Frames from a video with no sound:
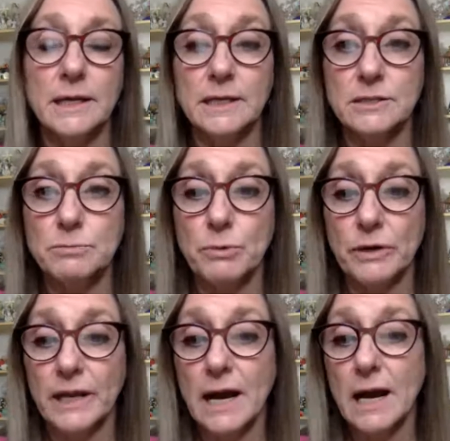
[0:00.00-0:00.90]
is
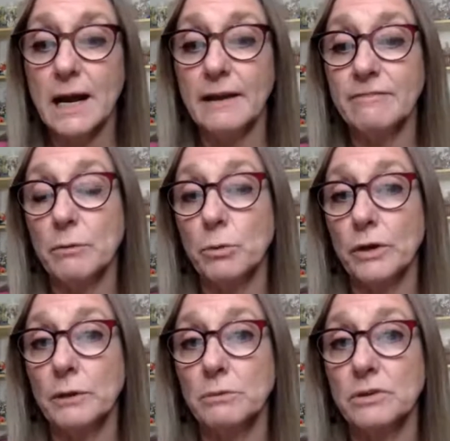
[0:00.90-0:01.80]
pretty high if I'm
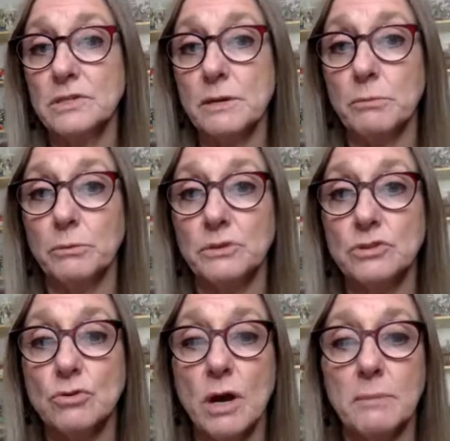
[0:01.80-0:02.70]
working with someone with
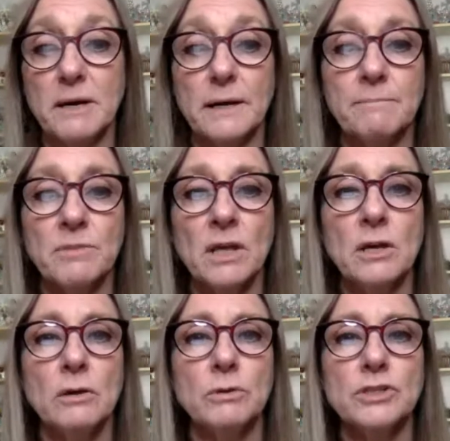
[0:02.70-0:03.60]
trauma,
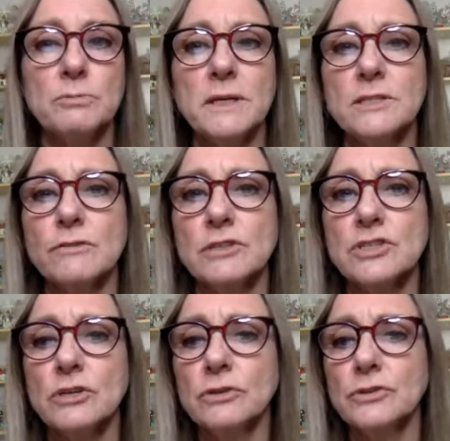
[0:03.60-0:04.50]
which means for
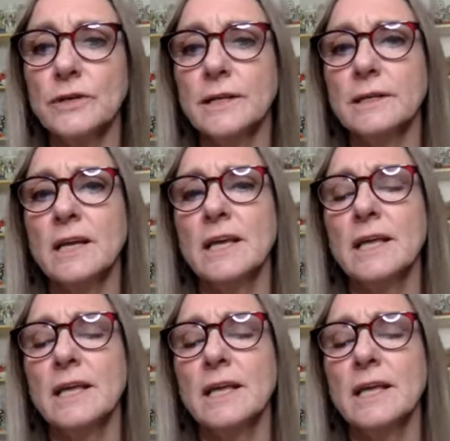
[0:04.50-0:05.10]
children,